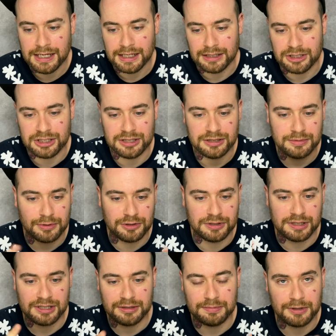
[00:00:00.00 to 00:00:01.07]
And she's supposed to
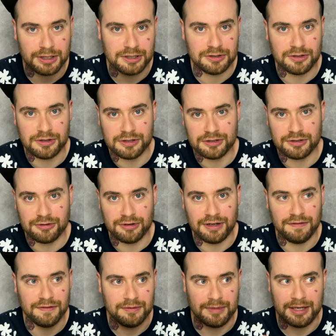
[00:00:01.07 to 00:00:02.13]
experience all this
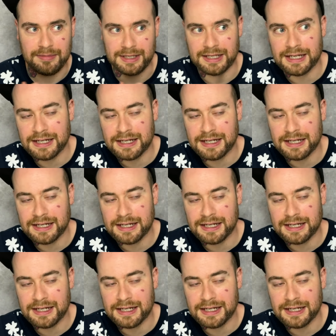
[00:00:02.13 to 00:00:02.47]
grief and maybe